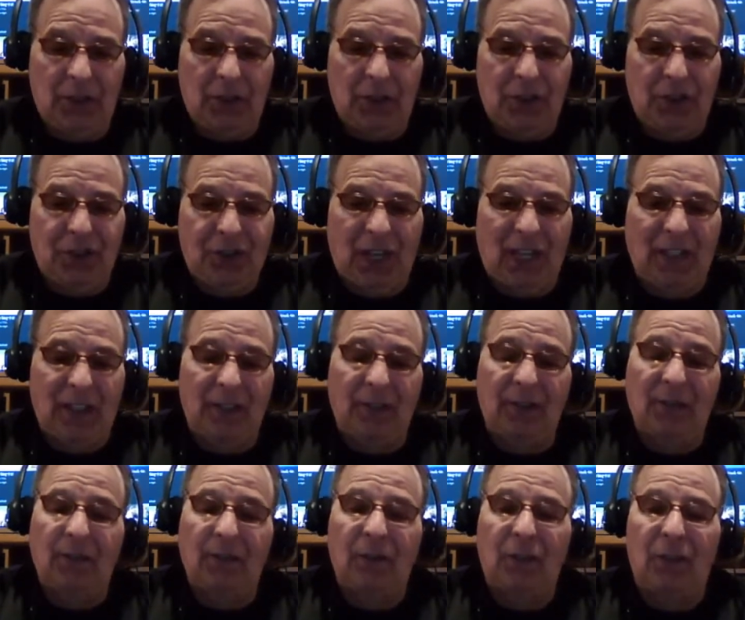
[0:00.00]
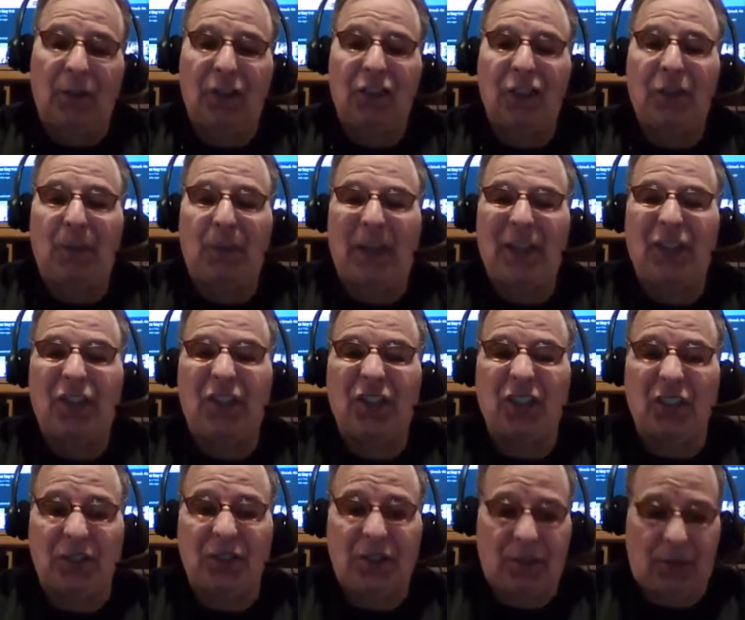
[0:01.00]
the Senate for
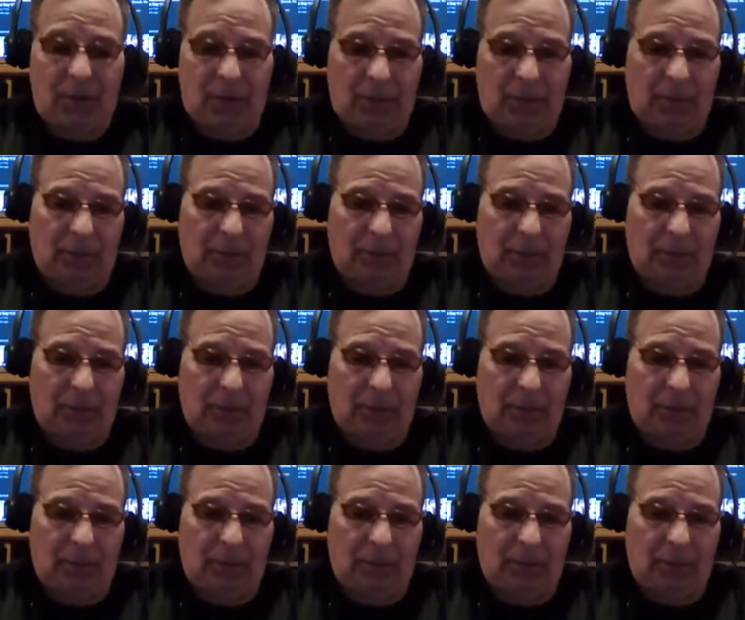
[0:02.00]
expenses.